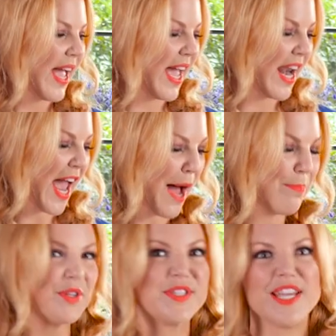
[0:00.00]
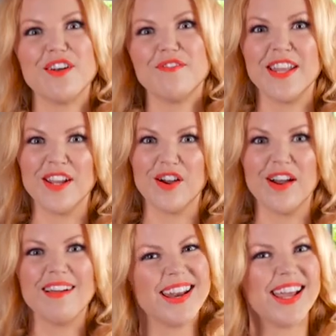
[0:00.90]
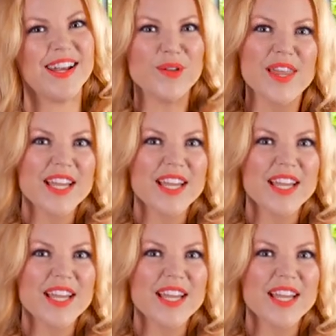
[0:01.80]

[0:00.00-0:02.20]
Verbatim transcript: and apple cider vinegar. And I know